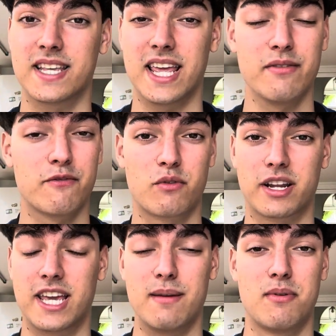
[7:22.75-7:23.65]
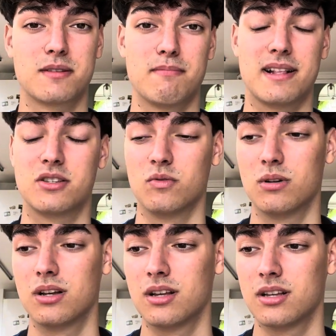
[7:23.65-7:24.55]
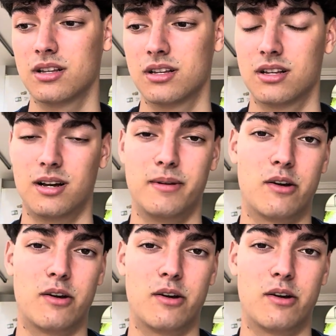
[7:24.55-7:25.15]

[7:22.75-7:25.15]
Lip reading: Even for a keeper, it's mental. I mean,